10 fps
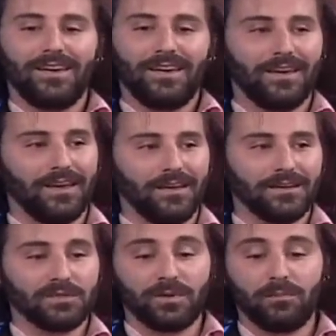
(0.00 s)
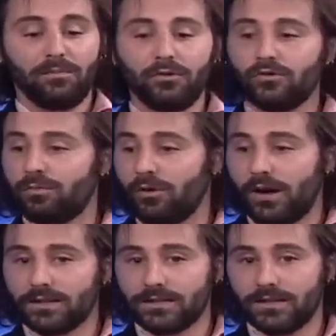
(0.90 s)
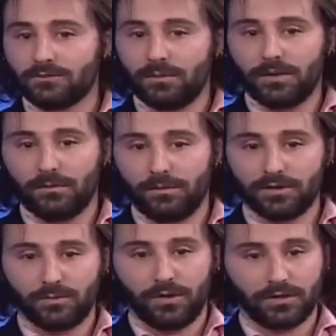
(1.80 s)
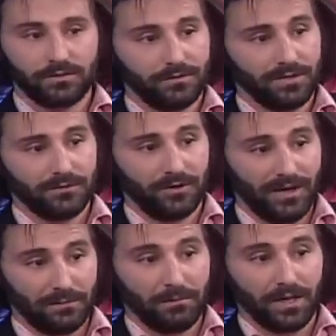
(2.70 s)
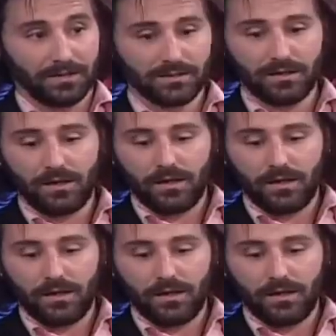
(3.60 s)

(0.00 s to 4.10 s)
And it's been a brutal process. We've been in post-production for this for 8 months.